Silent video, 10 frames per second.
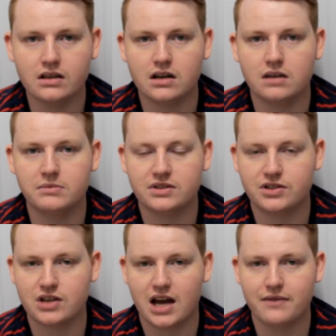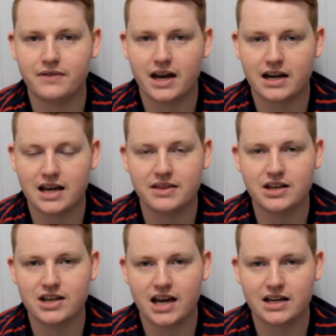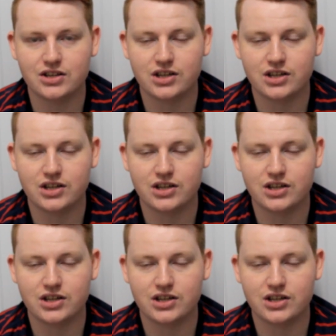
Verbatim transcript: Um, so you have that, and then you add in